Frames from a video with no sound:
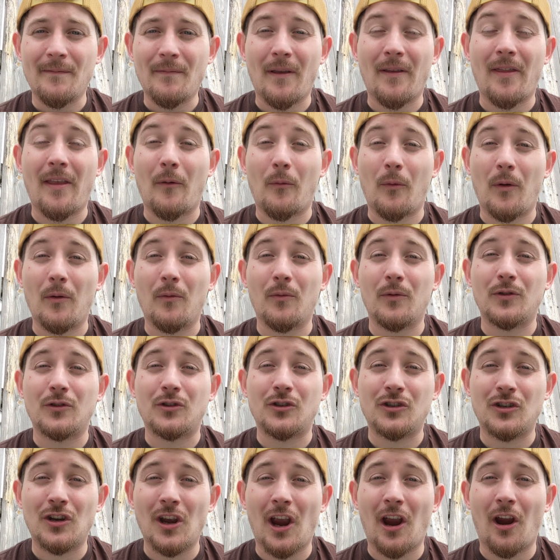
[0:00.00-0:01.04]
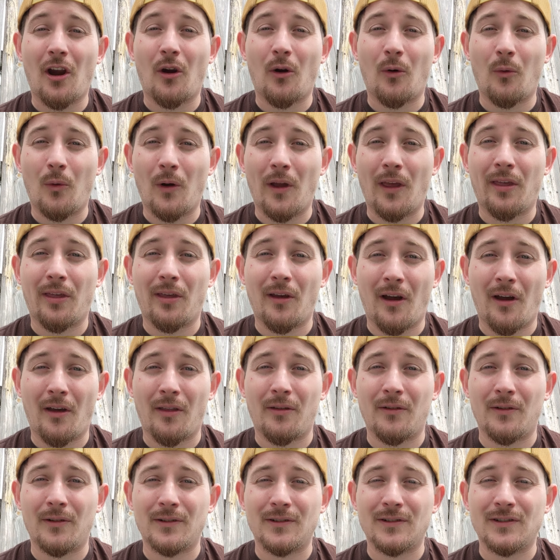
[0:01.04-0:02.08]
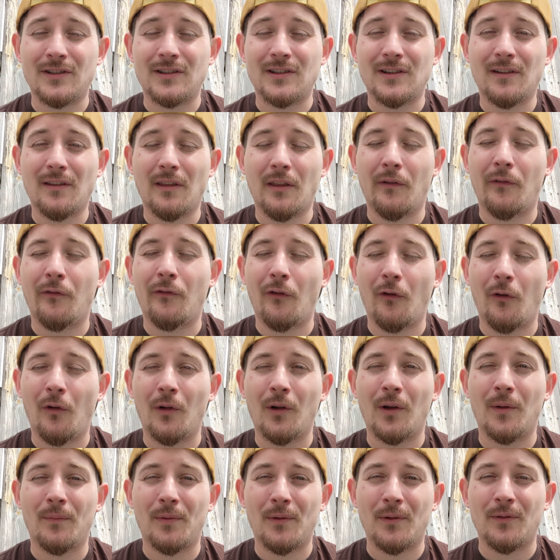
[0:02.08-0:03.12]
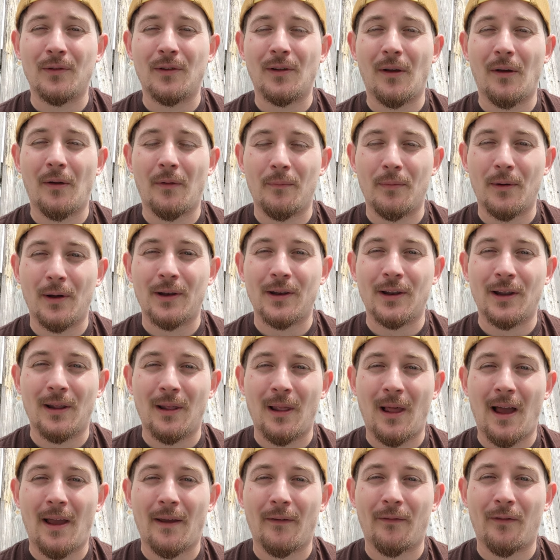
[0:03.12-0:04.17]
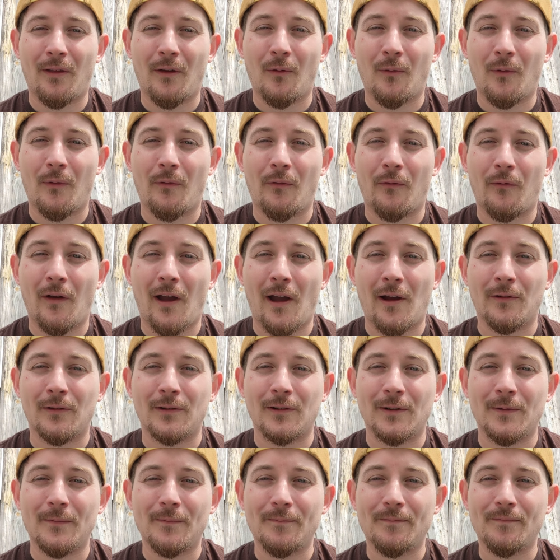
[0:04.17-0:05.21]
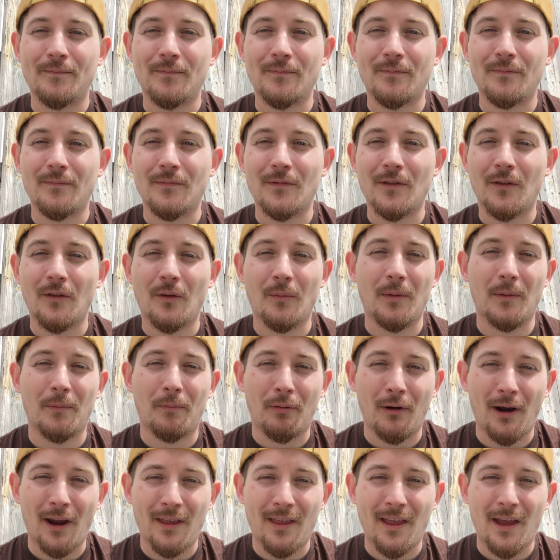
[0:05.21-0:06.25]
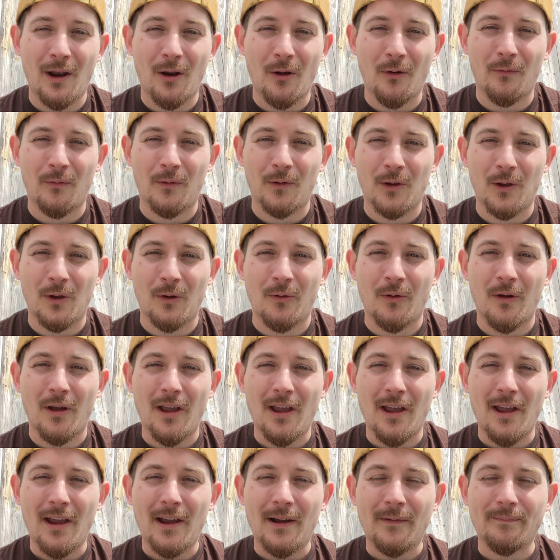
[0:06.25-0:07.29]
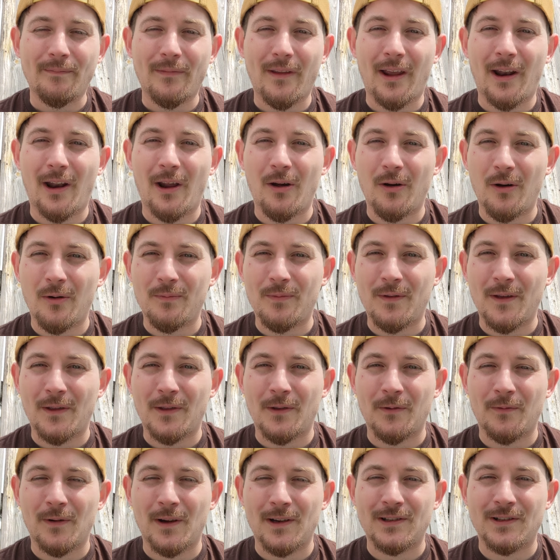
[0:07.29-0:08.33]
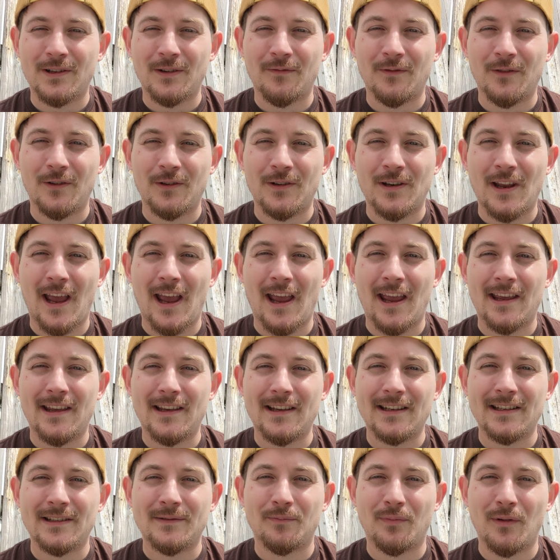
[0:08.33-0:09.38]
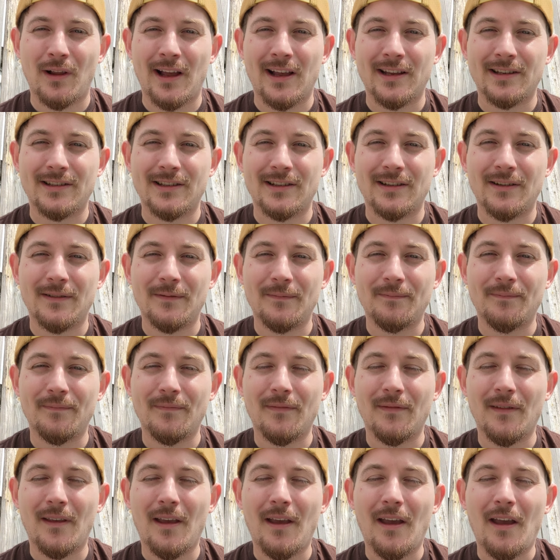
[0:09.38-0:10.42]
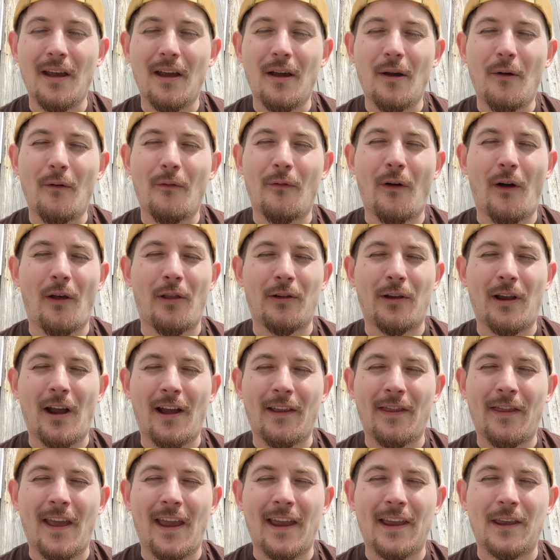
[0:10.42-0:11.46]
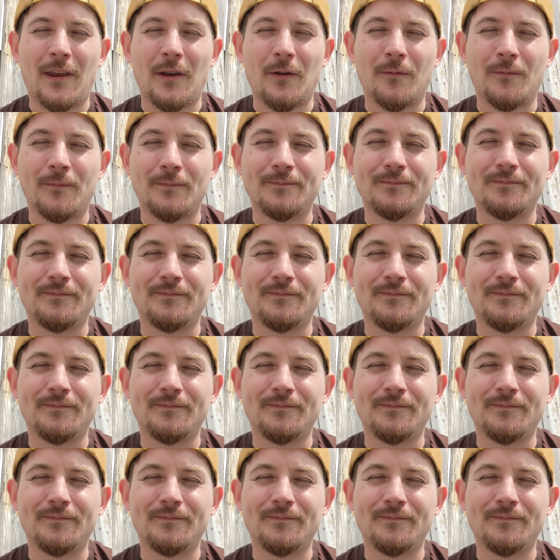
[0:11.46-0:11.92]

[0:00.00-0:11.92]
and that we would share with others the full and abundant life that we've found. So I'm going to pray that over you, and I hope that the rest of your day is blessed. Father God, thank you